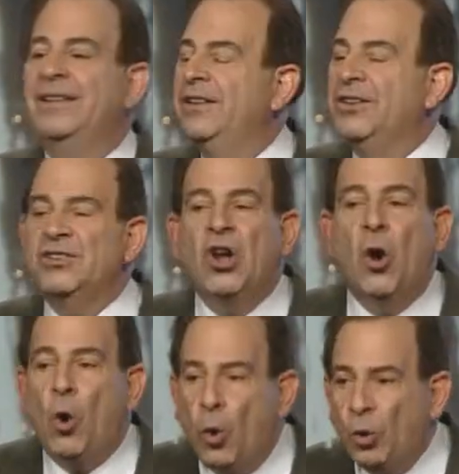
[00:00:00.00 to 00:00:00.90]
There's
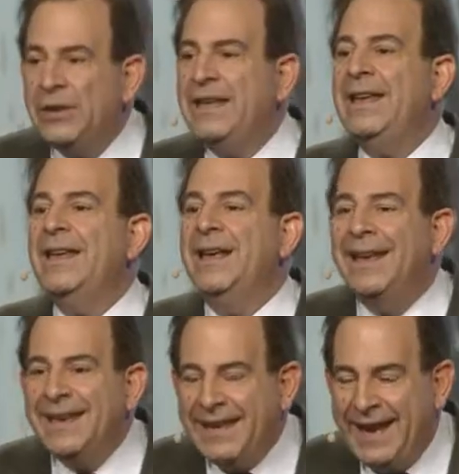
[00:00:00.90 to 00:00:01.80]
only
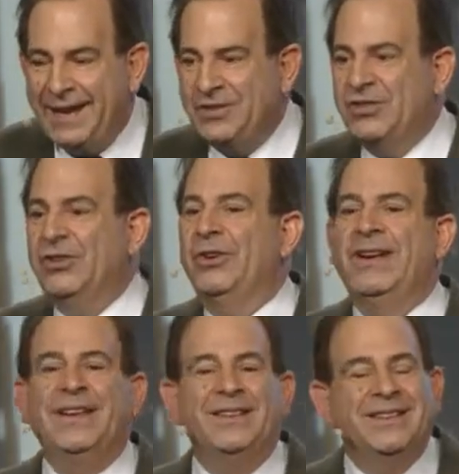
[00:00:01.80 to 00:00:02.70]
cancer.
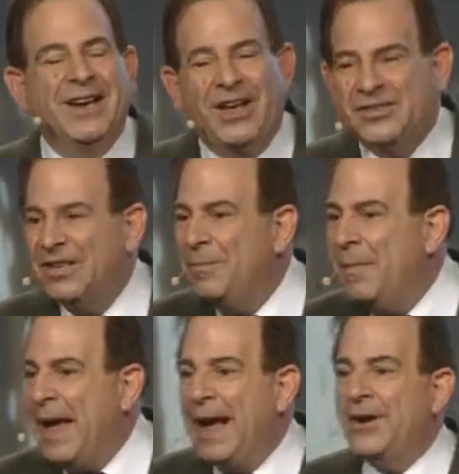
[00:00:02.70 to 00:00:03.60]
It doesn't
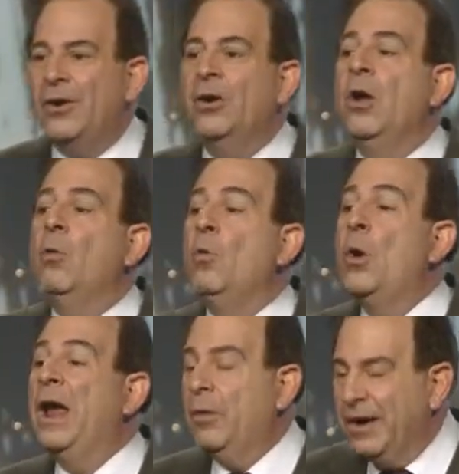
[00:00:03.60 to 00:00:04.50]
matter
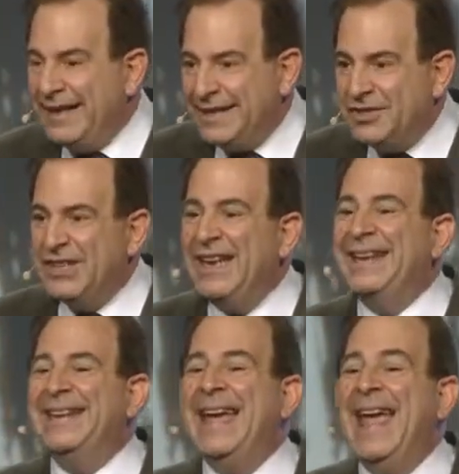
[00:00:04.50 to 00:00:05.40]
where it is.
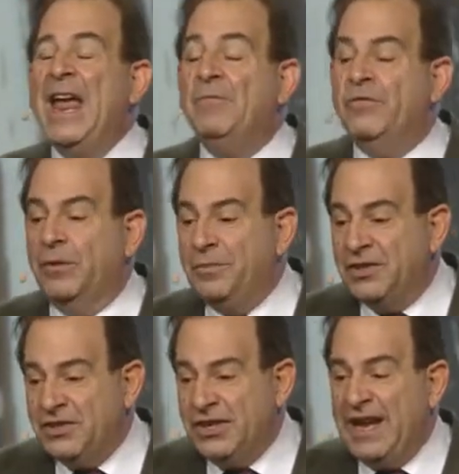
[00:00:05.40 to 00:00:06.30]
It came from the
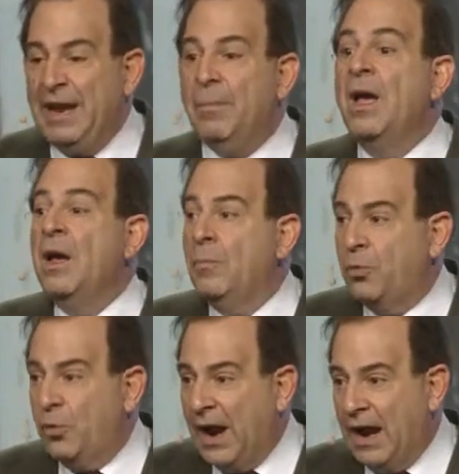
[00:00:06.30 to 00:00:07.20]
same
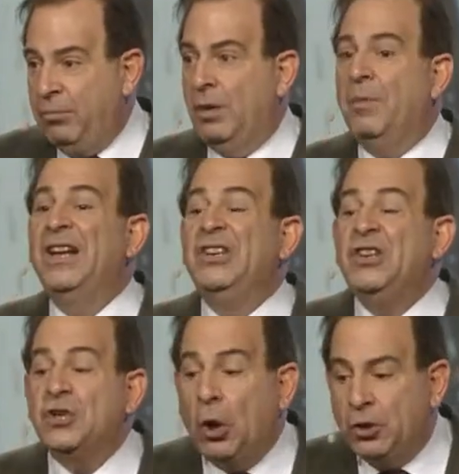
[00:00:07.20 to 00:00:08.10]
problem:
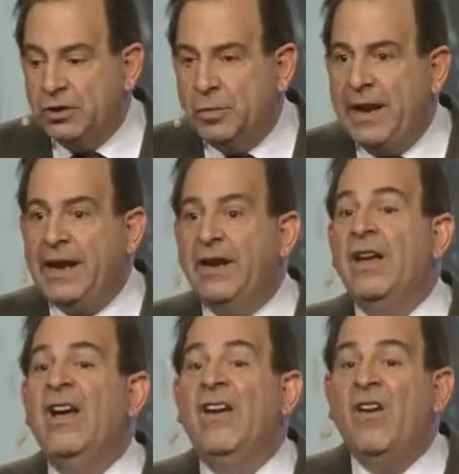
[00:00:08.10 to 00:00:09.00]
adulterated
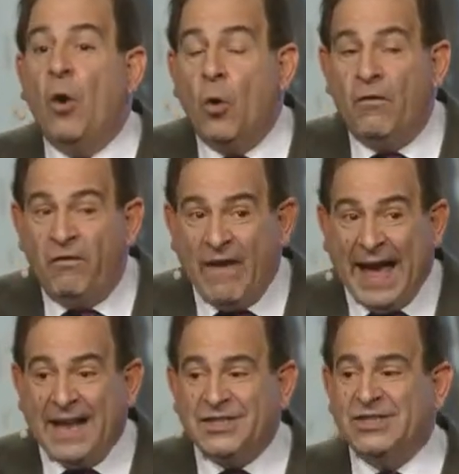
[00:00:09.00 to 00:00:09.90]

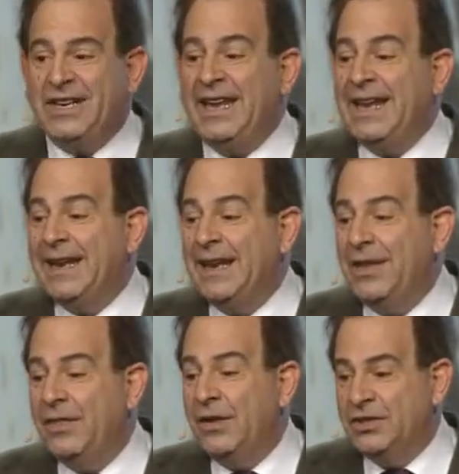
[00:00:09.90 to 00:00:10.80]
fats in
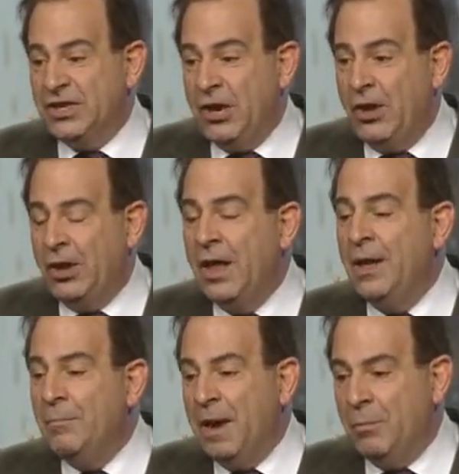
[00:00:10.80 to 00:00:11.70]
the cell
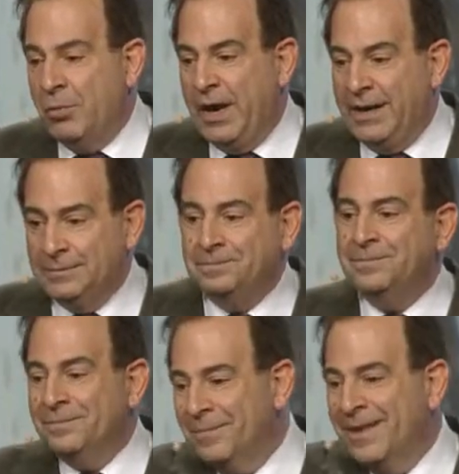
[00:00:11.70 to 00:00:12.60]
membrane.
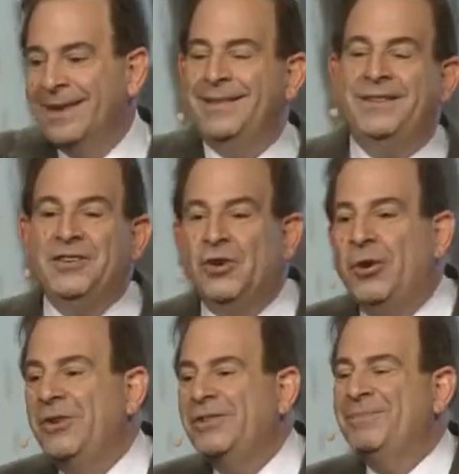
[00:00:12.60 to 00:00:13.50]
These
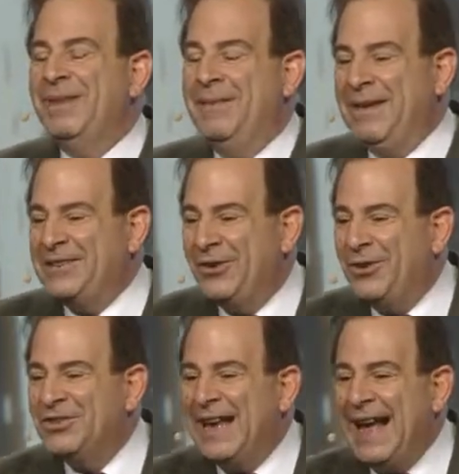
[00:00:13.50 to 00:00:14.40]
oils, plant-based
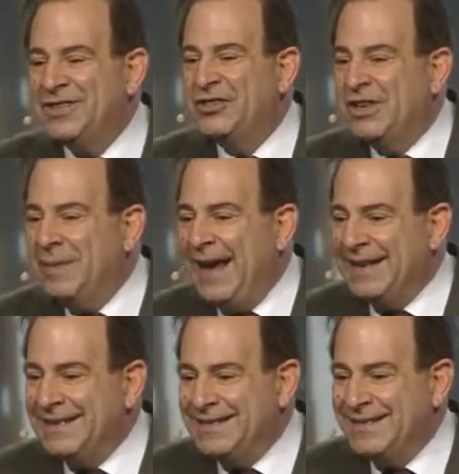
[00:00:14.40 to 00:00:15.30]
oils, oxygen
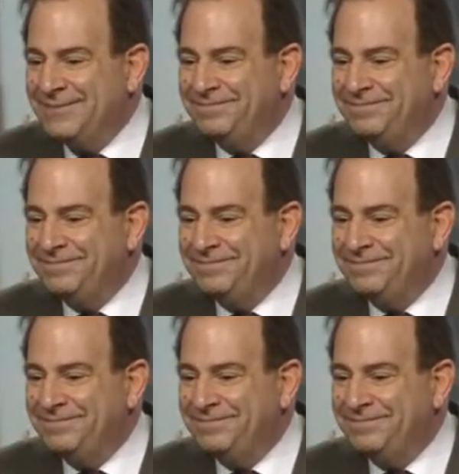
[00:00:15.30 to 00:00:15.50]
magnets.